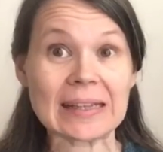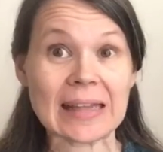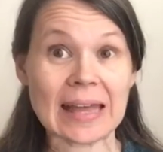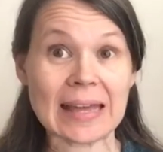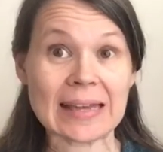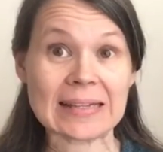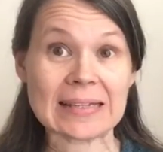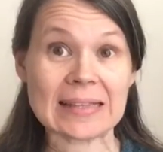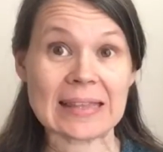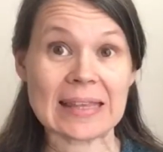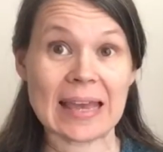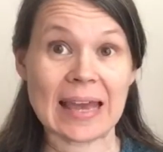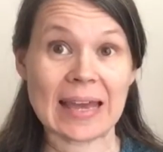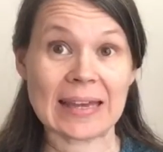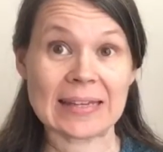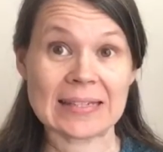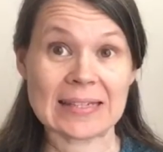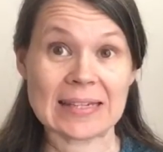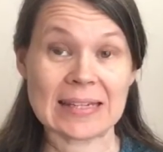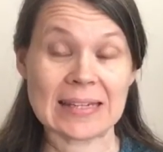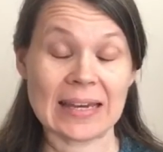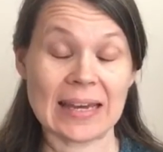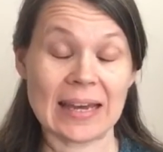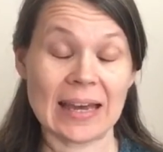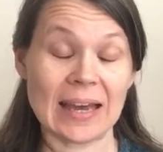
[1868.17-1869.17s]
liked the
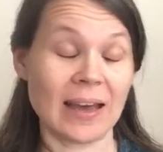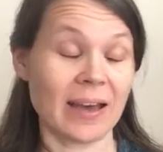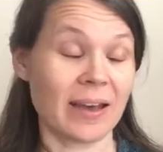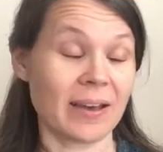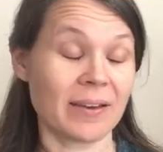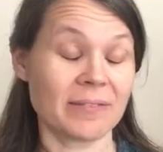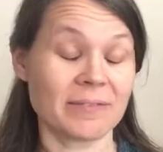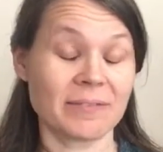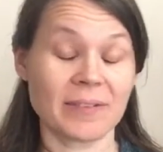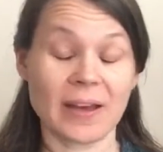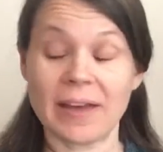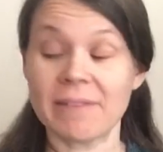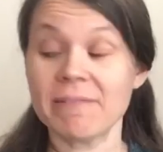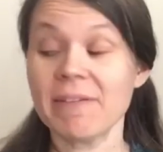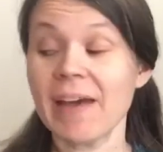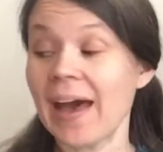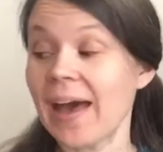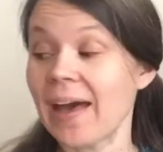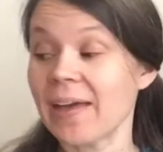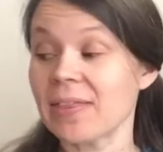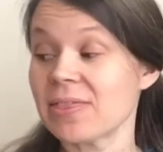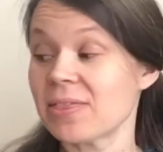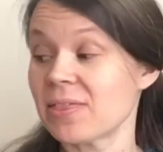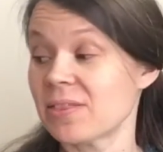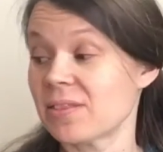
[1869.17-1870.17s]
idea of, I've
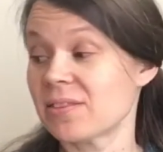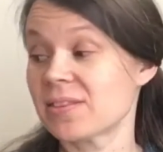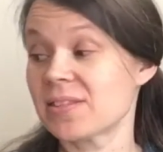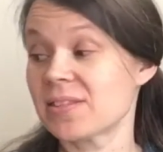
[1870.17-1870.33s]
had,